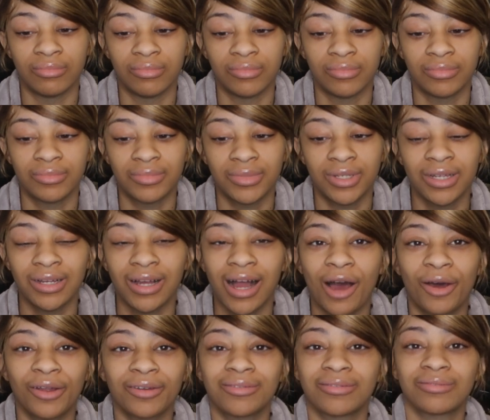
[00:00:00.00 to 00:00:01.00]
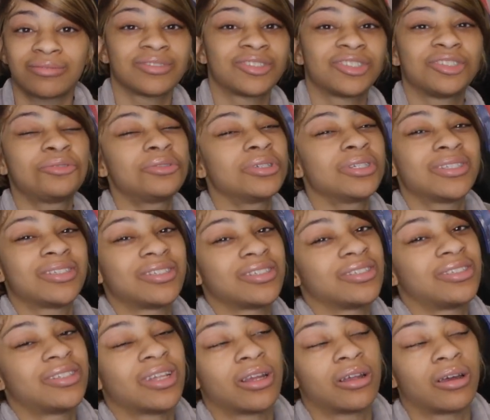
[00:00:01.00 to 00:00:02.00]
Nigga, you should have
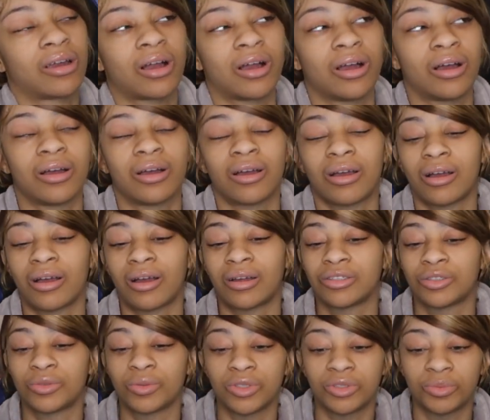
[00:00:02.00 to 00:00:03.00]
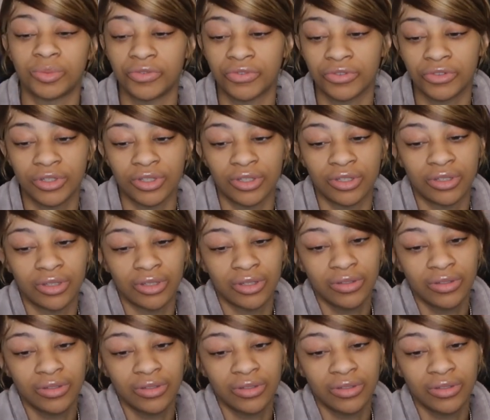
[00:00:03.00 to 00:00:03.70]
just said, like, I just want to be free.